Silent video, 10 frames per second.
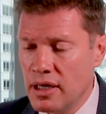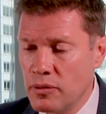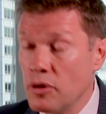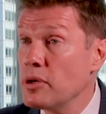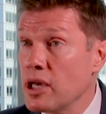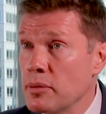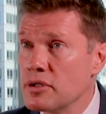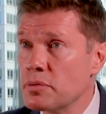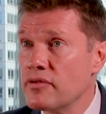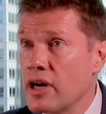will be able
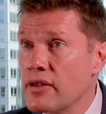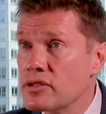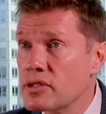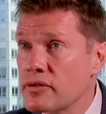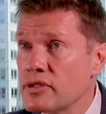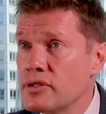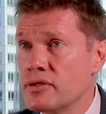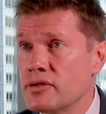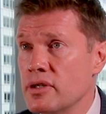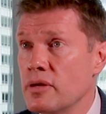to provide the
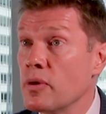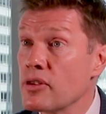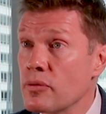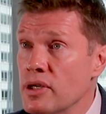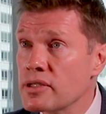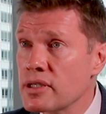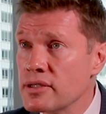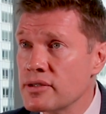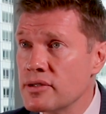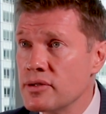services and what the risk
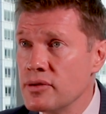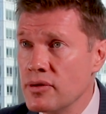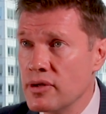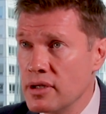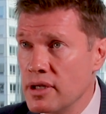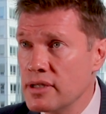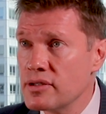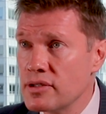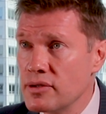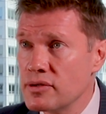is to the
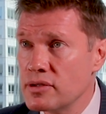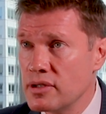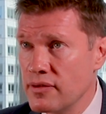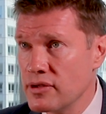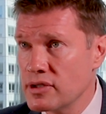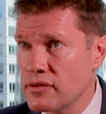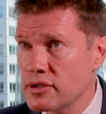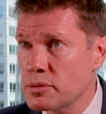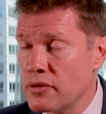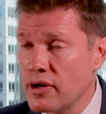institution if the
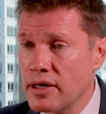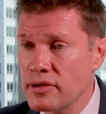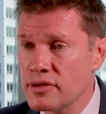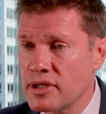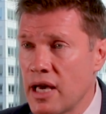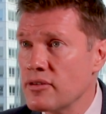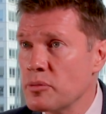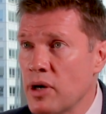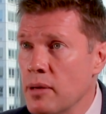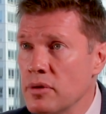service providers have a
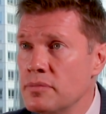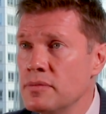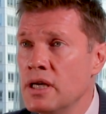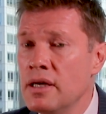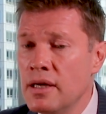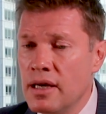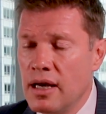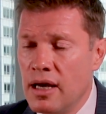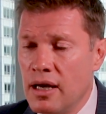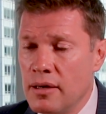problem.
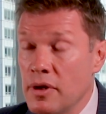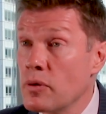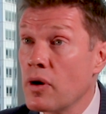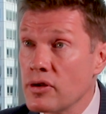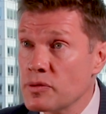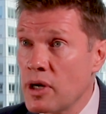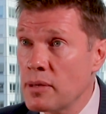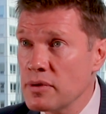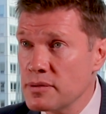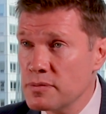And one of those
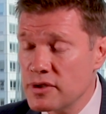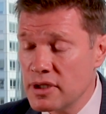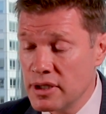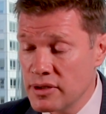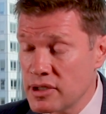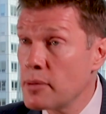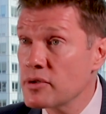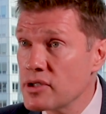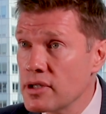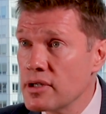problems is
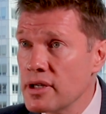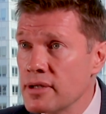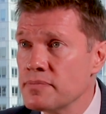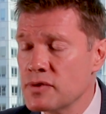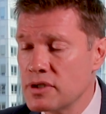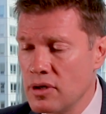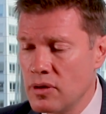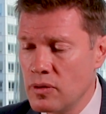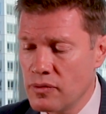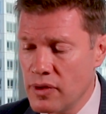cybersecurity.
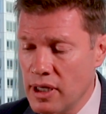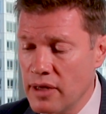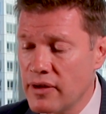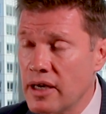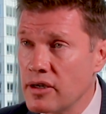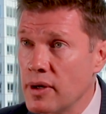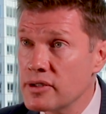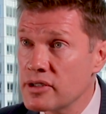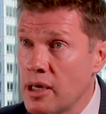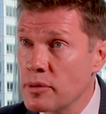So they'll evaluate
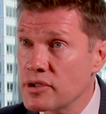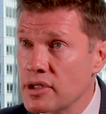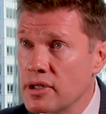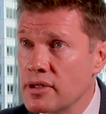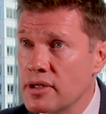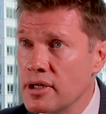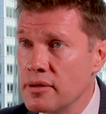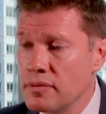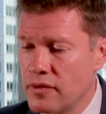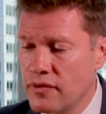
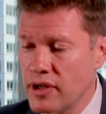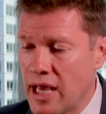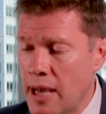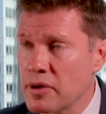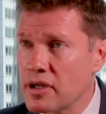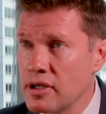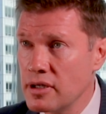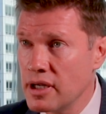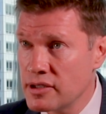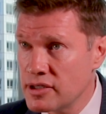cybersecurity for the
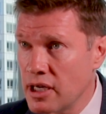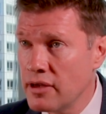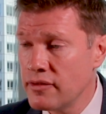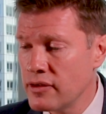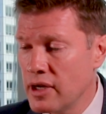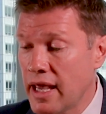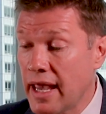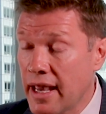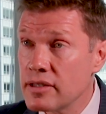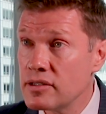applicant itself
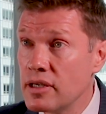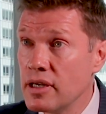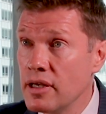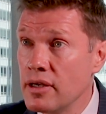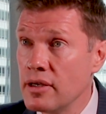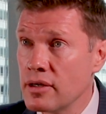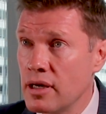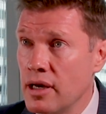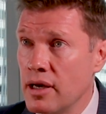and any